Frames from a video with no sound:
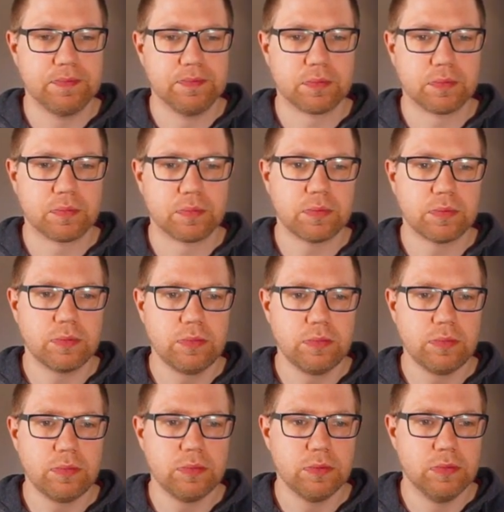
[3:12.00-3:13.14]

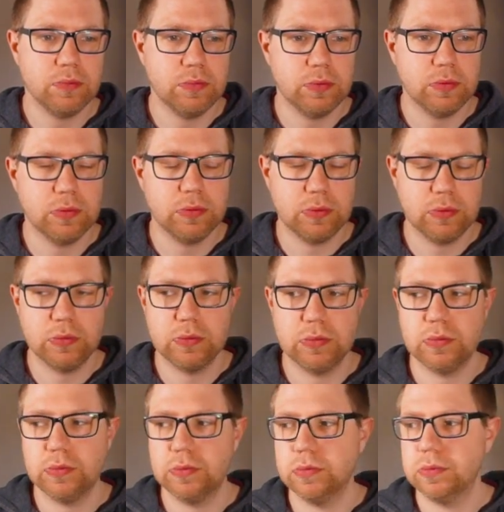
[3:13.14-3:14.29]

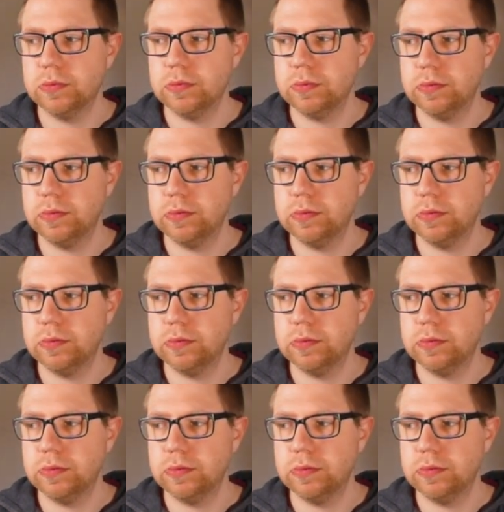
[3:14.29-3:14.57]
Nothing is said.